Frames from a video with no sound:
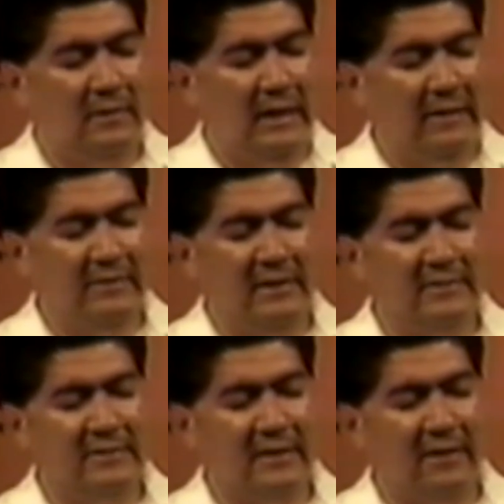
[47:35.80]
I've
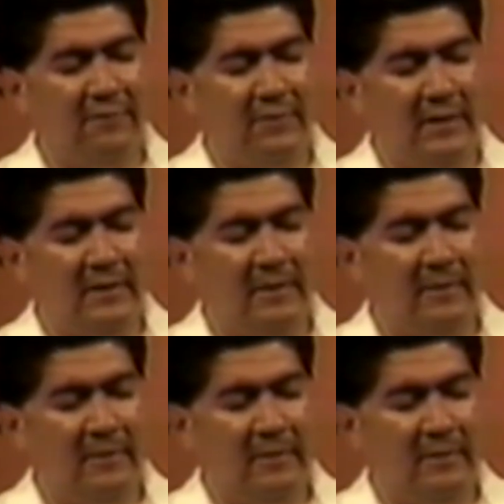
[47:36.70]
done stuff
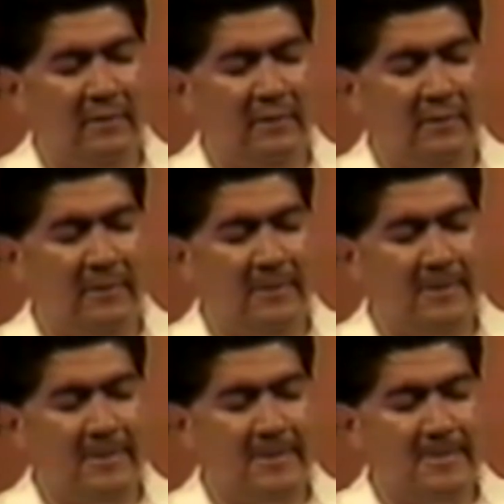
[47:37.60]
and
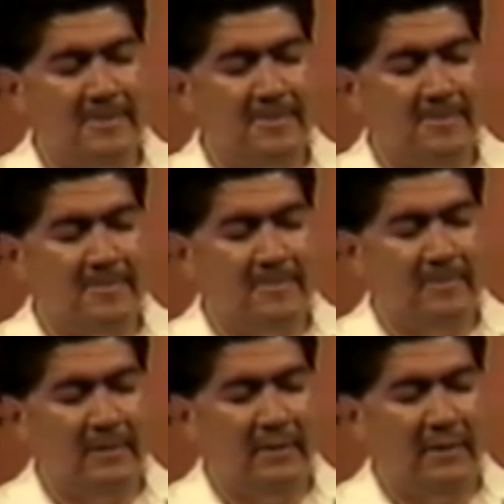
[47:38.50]

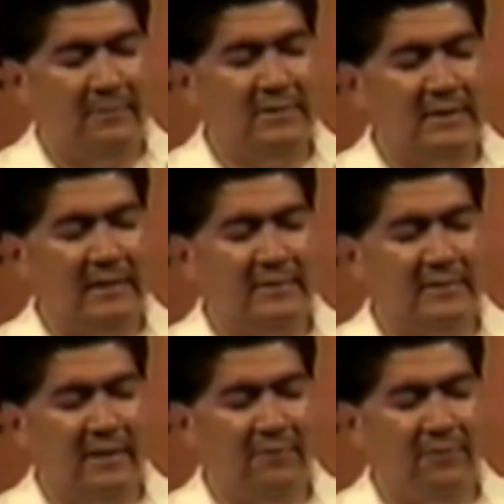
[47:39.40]
I've said
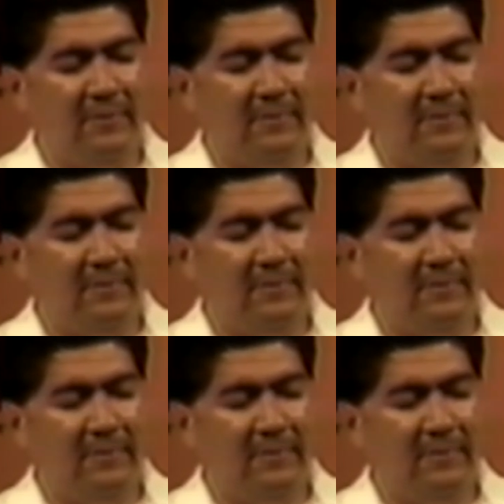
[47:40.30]
stuff.